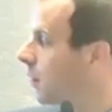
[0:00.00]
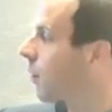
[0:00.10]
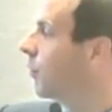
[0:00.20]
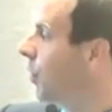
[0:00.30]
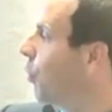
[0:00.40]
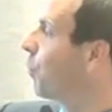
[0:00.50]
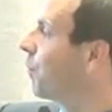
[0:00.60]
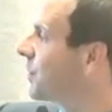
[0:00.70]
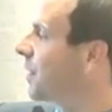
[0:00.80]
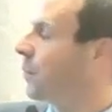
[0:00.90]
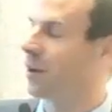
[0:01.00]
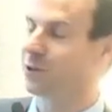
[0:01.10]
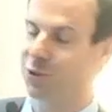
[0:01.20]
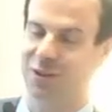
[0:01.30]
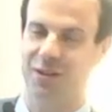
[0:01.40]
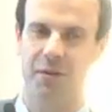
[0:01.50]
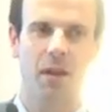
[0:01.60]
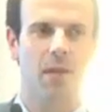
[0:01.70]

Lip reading: you won't know because I'm not showing you here.